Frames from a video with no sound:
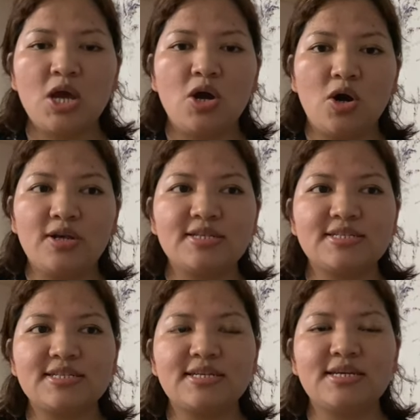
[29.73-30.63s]

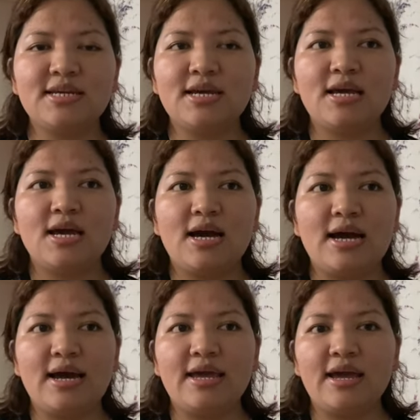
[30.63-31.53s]
Honestly,
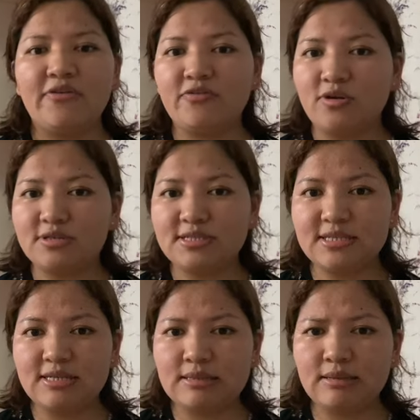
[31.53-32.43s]
I have not
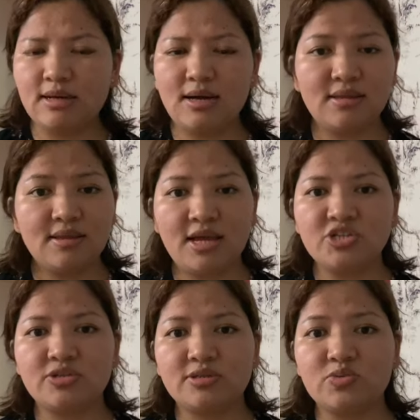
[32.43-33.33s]
seen other
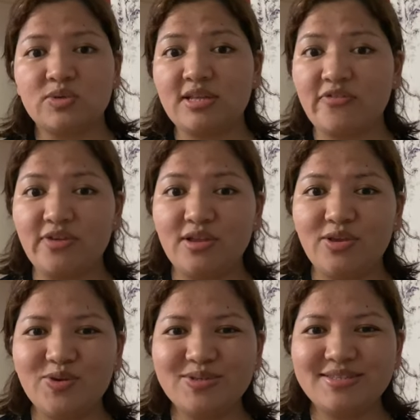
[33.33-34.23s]
nationals with
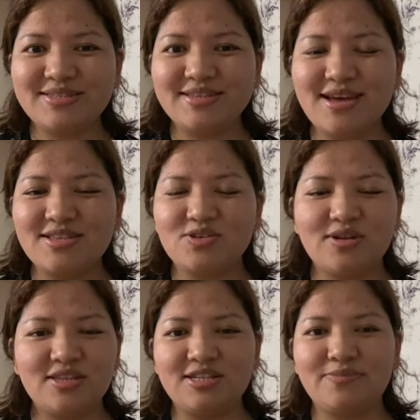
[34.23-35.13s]
FNUs. It's
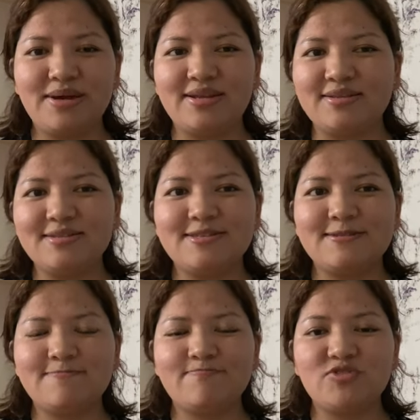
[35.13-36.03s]
only the Tibetans
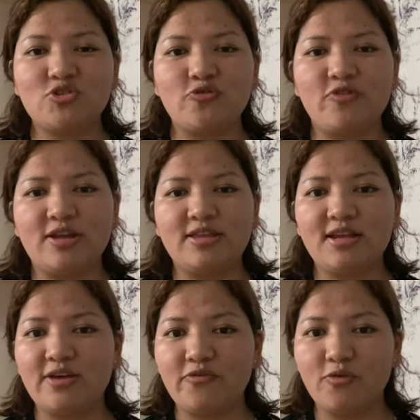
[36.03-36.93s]
so far that
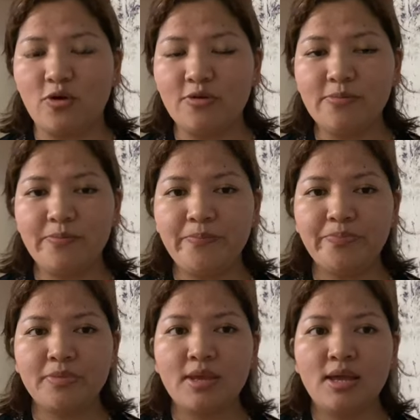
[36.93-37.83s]
I have
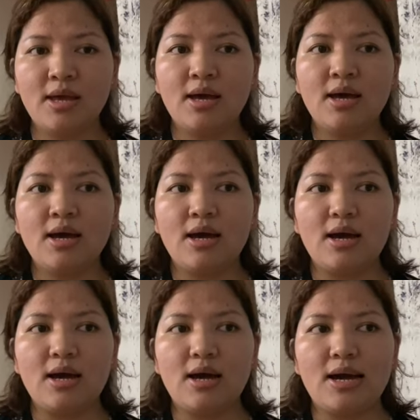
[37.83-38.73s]

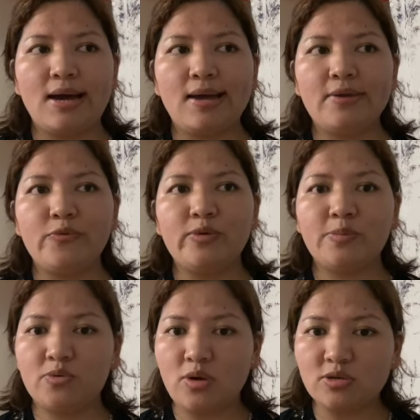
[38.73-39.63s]
known. I will
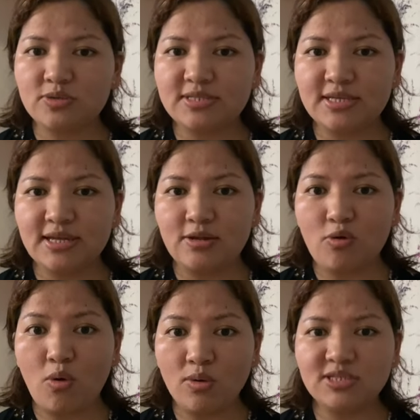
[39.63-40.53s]
be wrong to say that
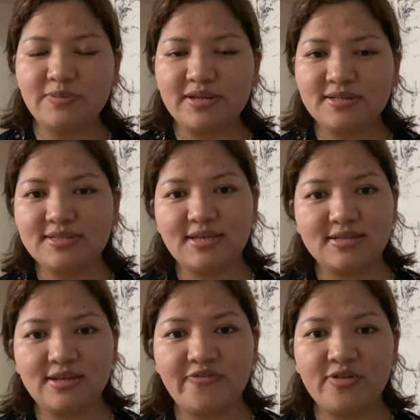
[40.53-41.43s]
all Tibetans get
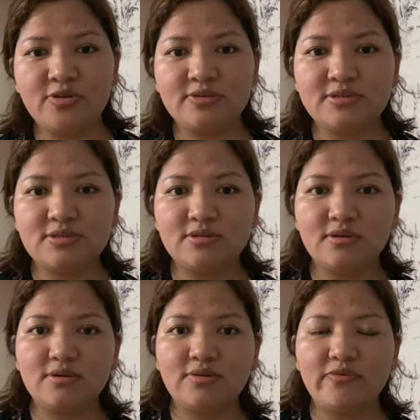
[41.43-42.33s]
FNUs
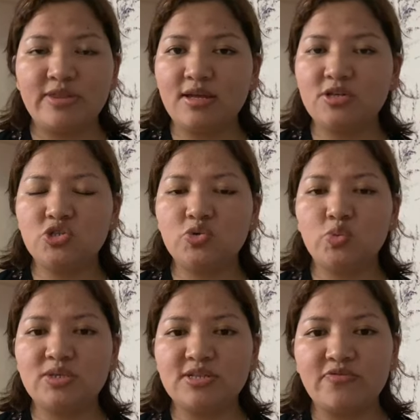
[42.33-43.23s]
when they issued
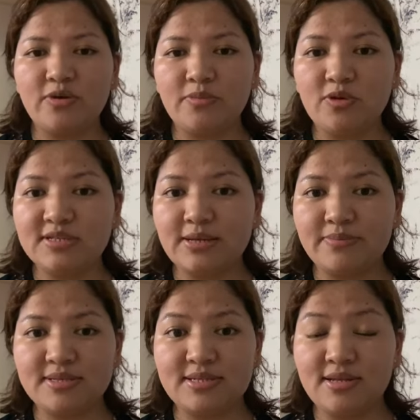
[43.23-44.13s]
visa from US
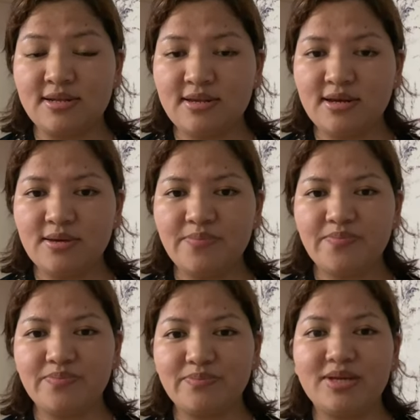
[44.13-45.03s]
Embassy in India,
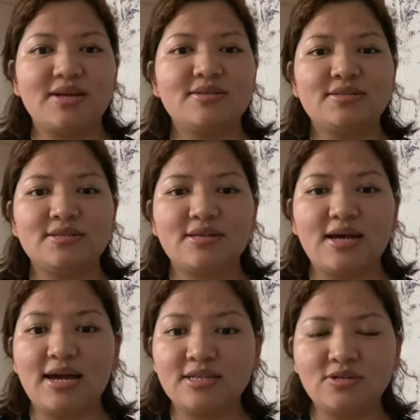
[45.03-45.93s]
because
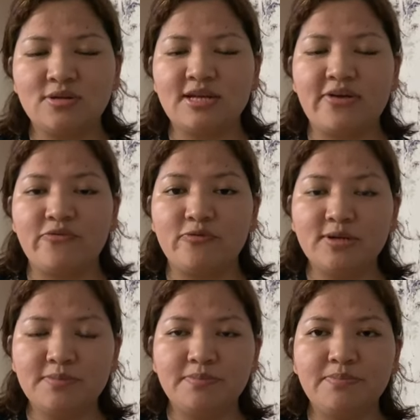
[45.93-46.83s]
I did not have
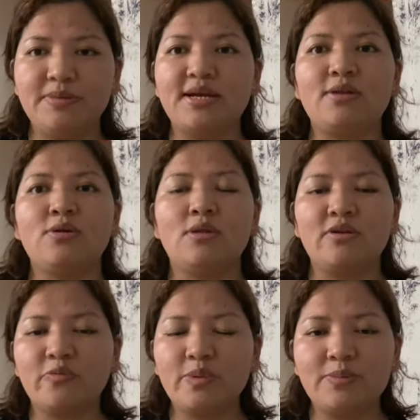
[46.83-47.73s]
one, but I know a lot
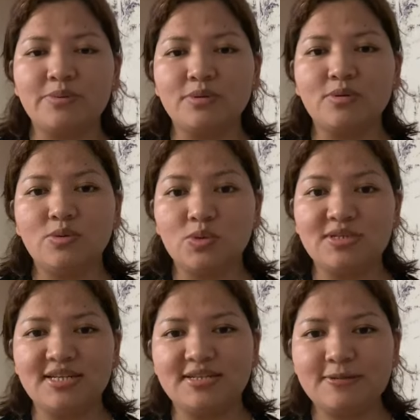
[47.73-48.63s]
of people who did.